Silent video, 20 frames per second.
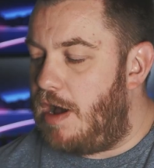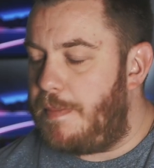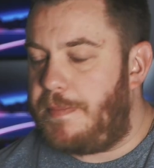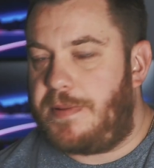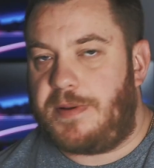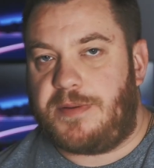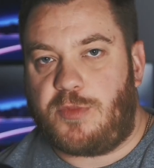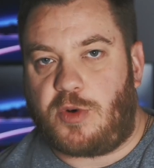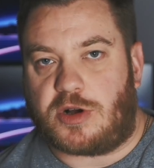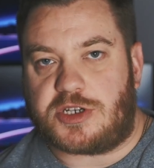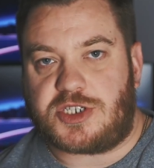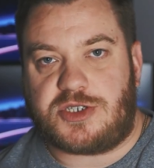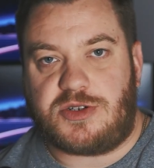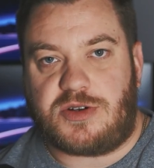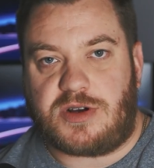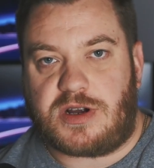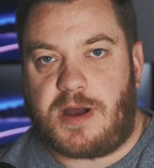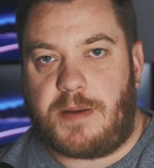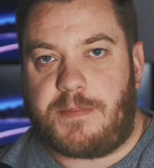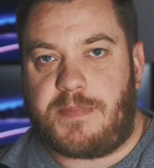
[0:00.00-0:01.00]
up and what
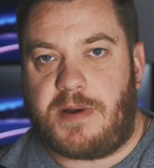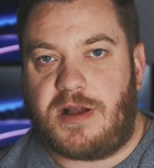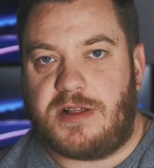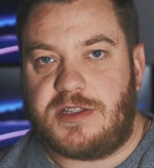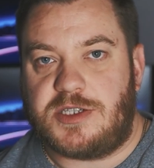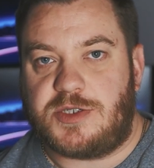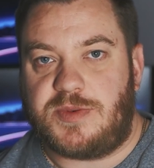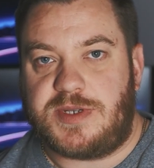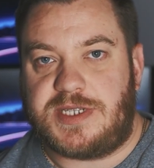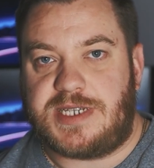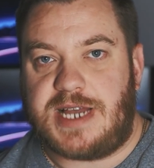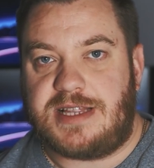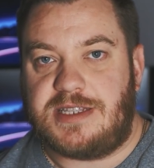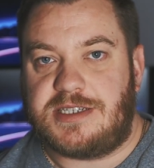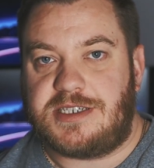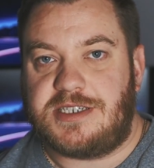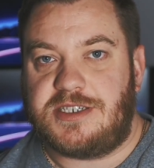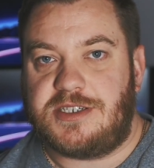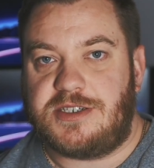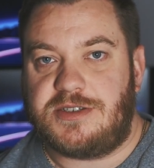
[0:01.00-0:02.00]
shortcut buttons we tend
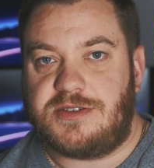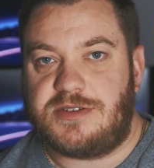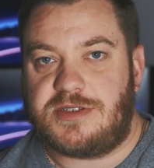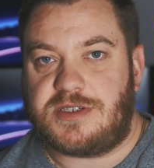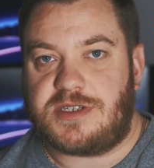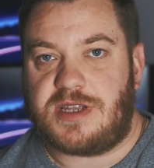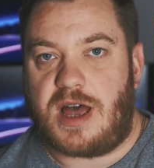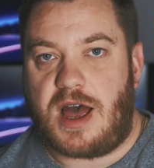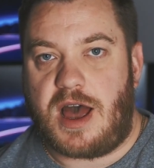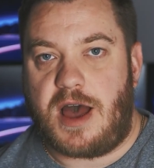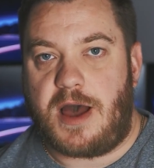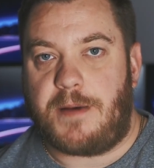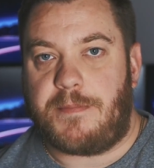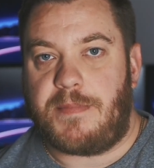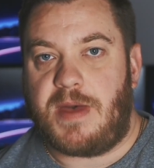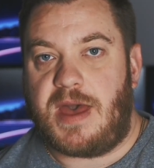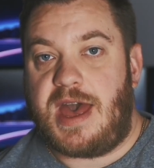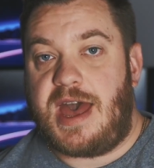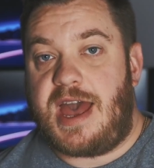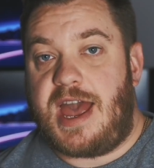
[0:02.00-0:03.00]
to use.
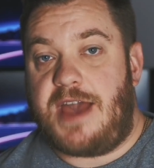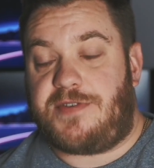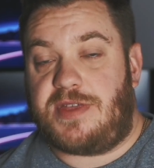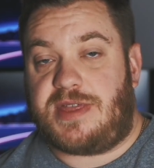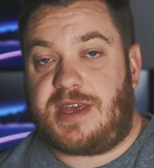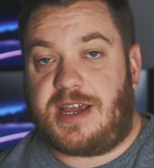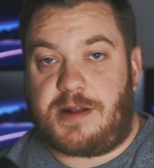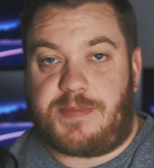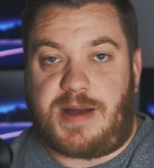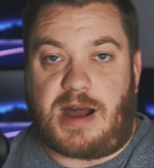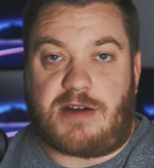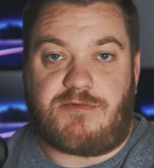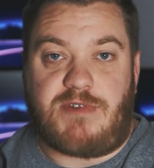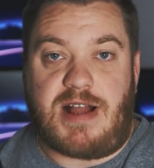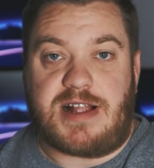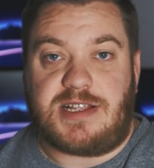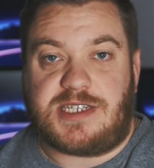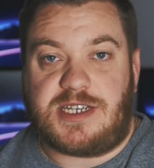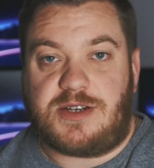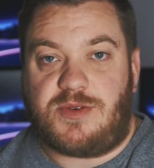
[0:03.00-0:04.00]
If you're thinking about
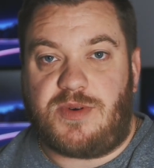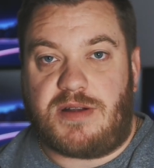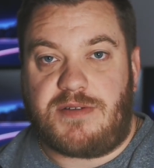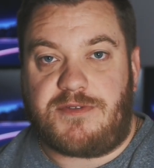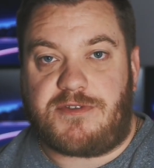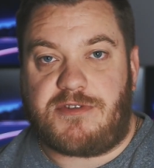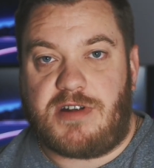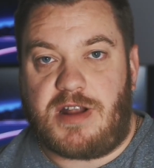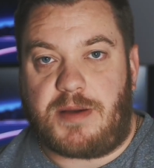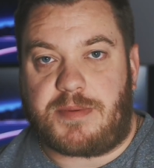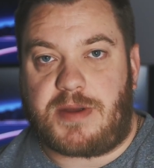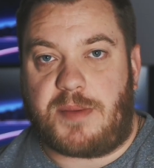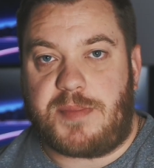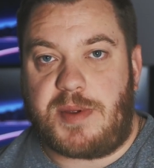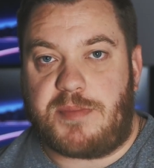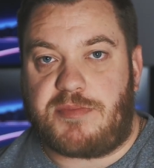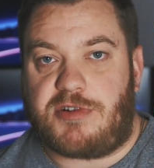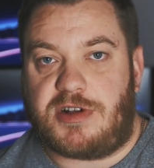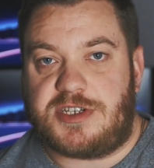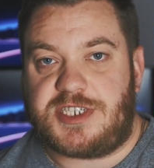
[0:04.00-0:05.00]
renting one for an
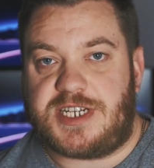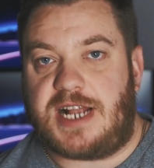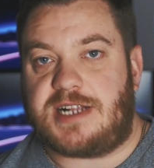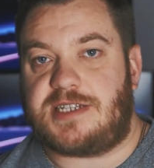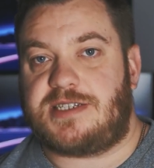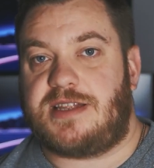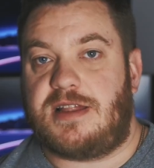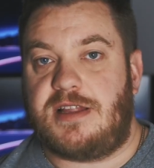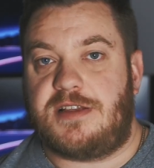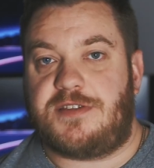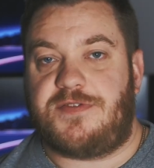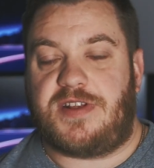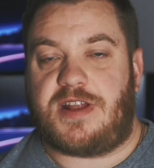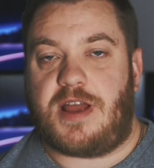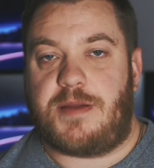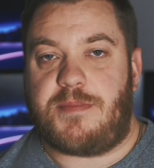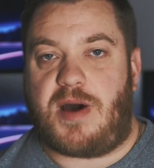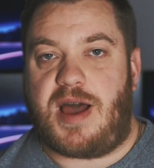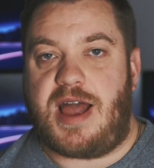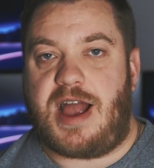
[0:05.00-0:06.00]
upcoming project, then this
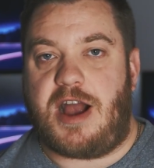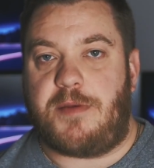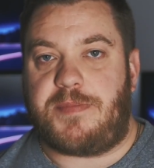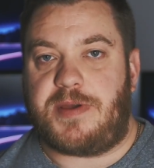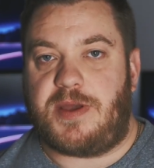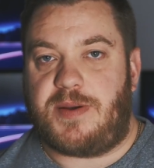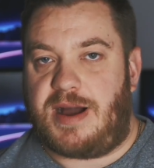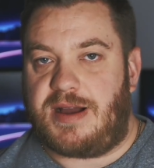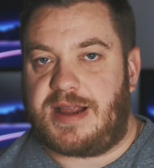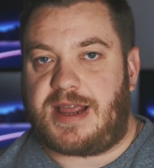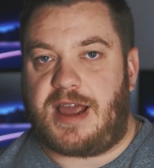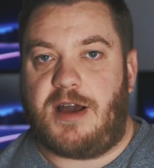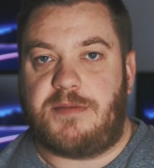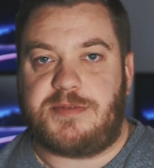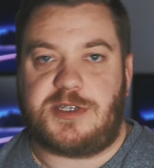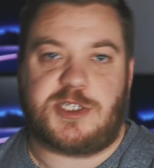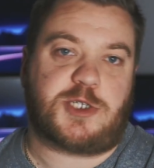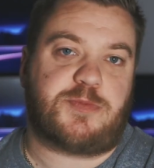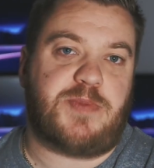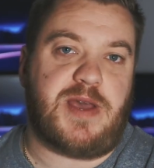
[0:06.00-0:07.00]
video might help you out, get up
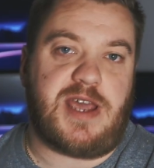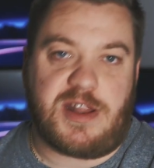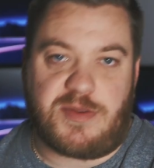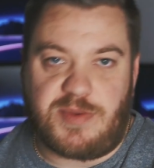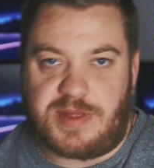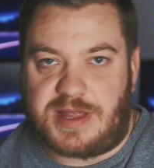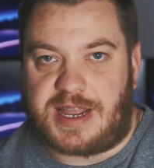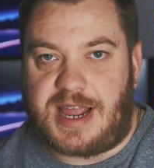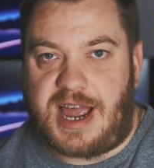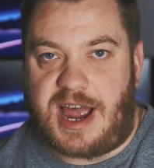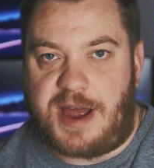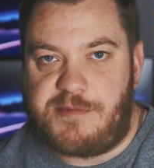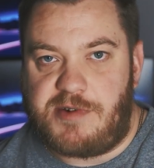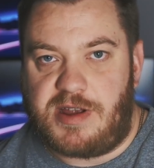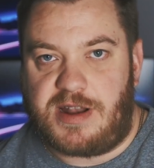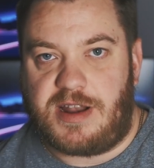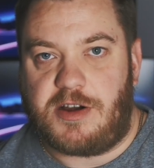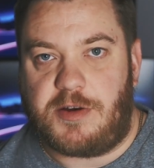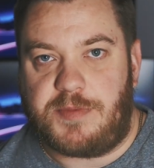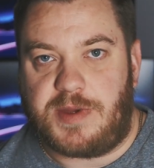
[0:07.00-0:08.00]
to speed with the
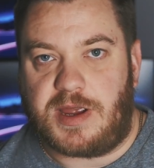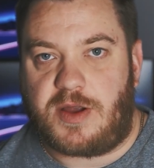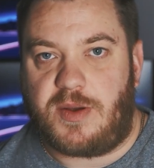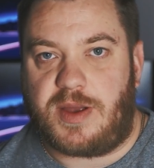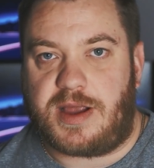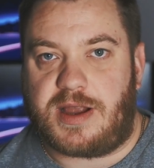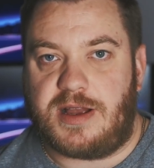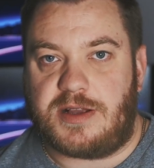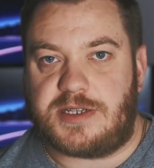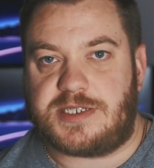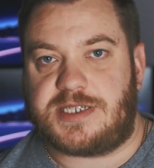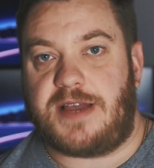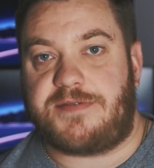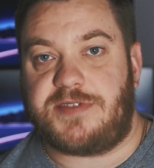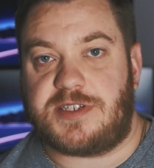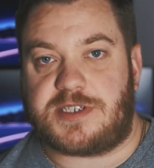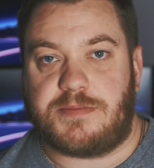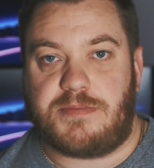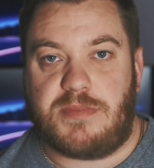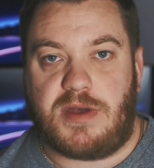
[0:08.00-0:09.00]
camera a little bit quicker, save
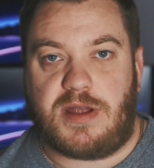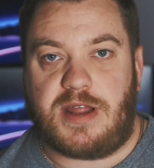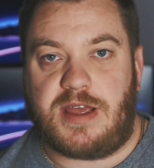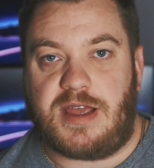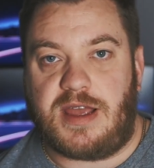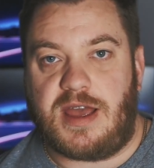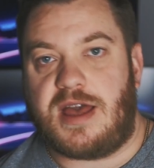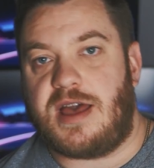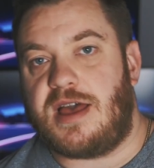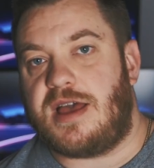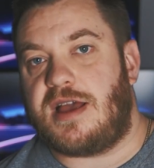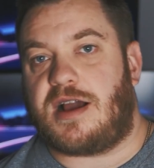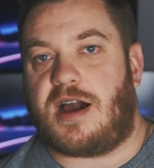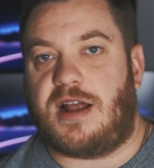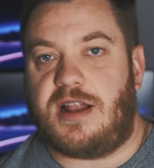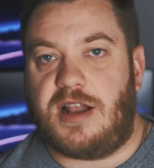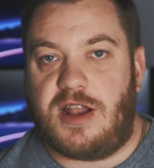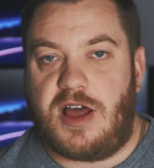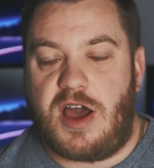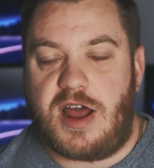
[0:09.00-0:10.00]
you some money
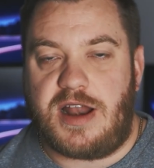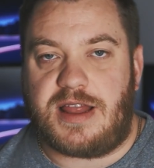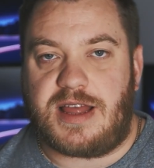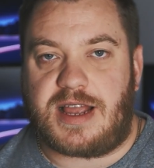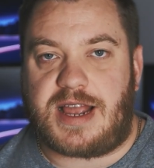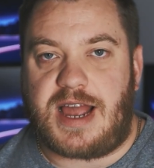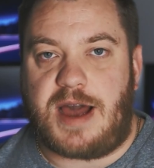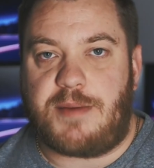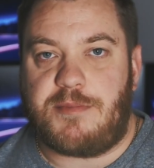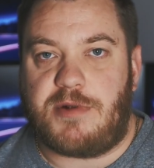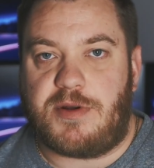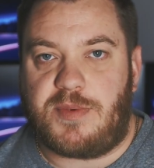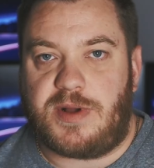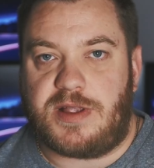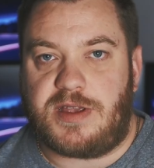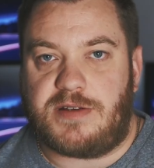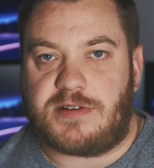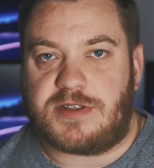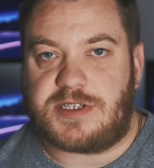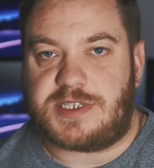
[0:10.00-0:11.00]
kind of learning the camera
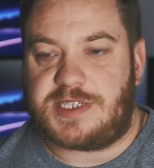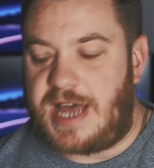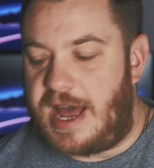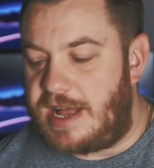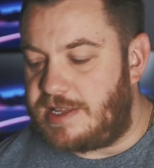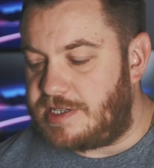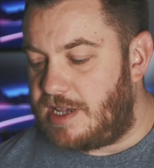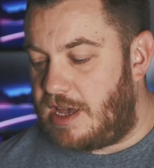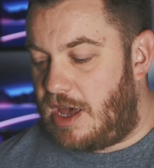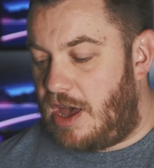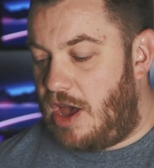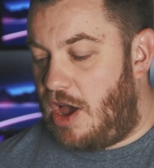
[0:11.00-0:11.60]
when you're on set.